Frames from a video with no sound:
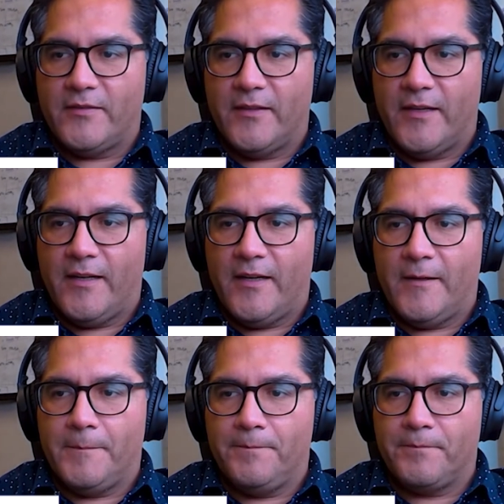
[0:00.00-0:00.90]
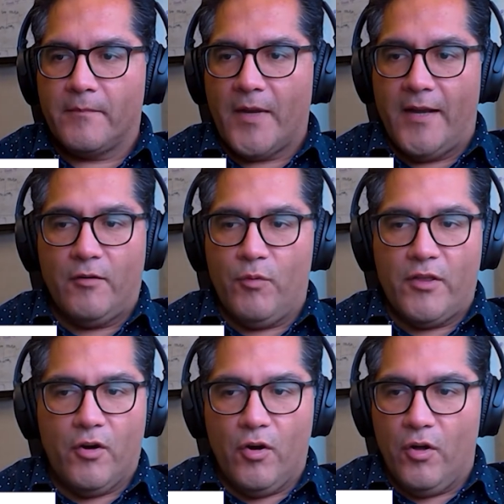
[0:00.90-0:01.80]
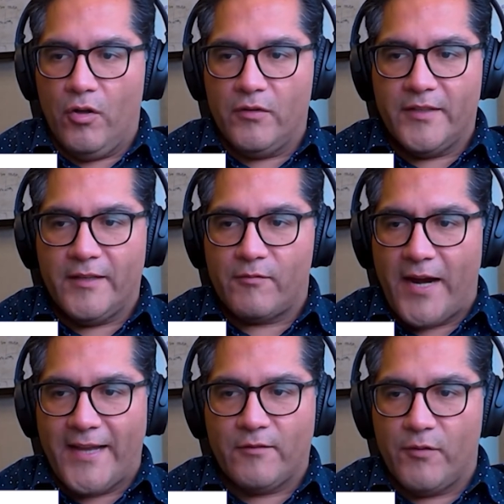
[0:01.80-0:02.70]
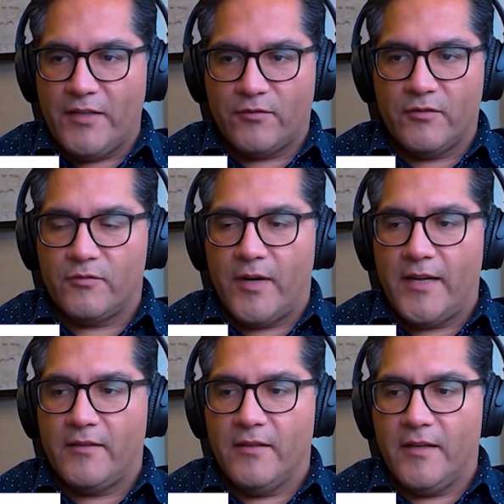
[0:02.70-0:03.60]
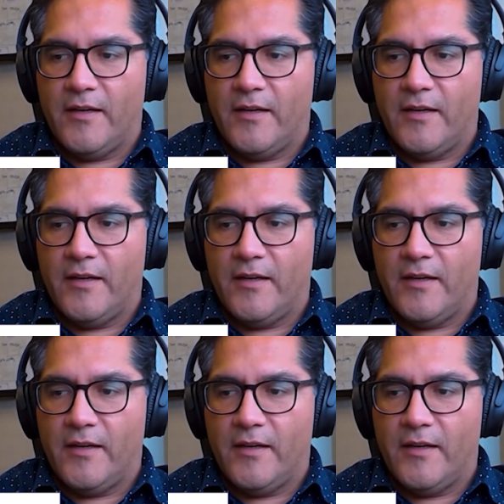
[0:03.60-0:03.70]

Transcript: and with all the right reasons, right,